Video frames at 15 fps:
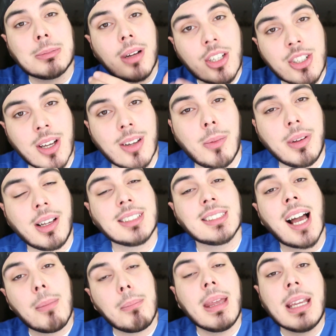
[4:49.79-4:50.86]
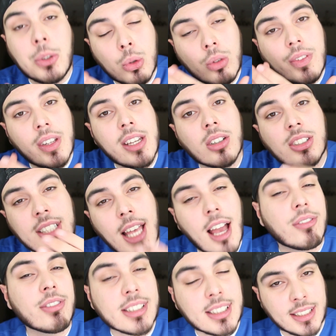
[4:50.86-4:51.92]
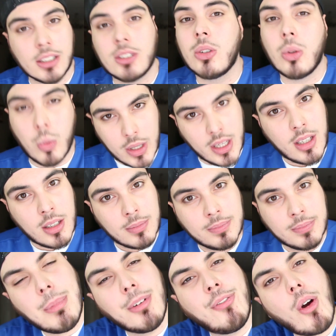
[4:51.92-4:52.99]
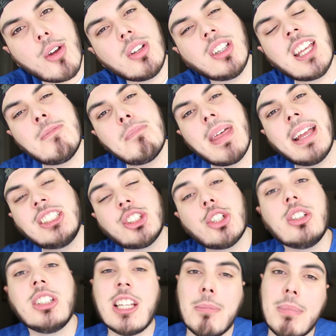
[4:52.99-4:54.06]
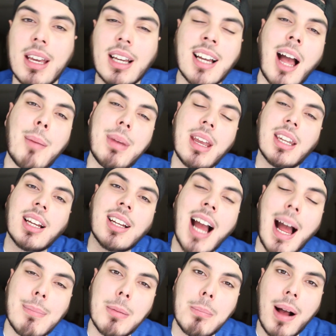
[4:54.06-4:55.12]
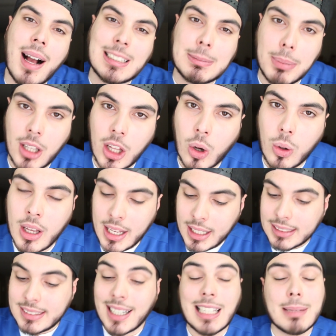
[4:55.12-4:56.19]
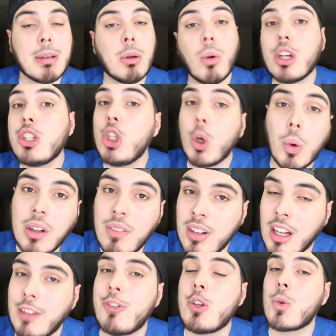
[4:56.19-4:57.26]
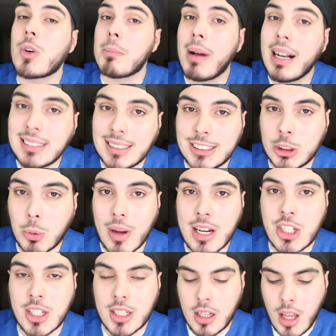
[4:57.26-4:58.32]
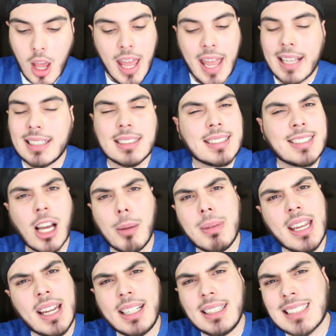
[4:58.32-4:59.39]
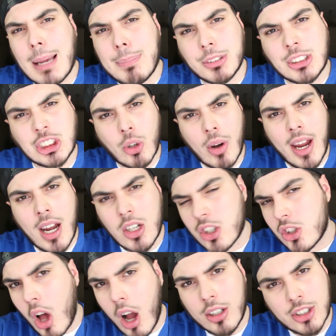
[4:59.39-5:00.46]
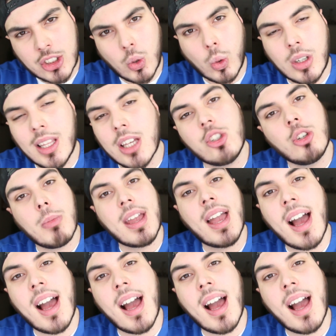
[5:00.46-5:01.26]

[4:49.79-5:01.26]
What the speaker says: to my channel because I make new videos every single week. before you leave, make sure you leave me a comment in the comment box below telling me what you would have done if you were in my situation. And just tell me any type of strange stalker story that you may